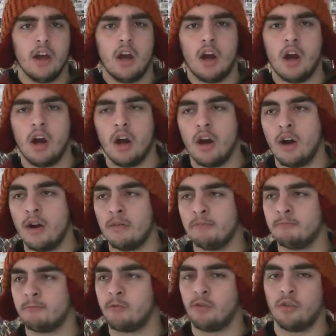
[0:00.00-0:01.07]

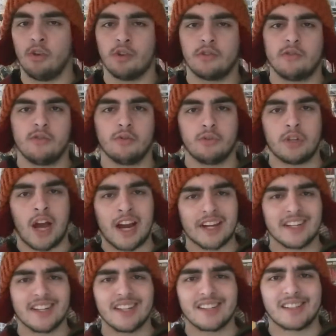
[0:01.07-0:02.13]
For those of you
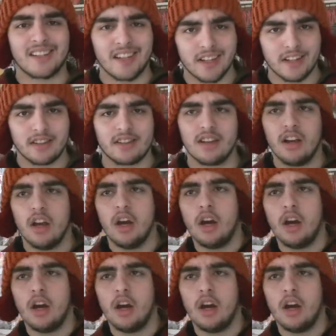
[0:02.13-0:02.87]
90s kids,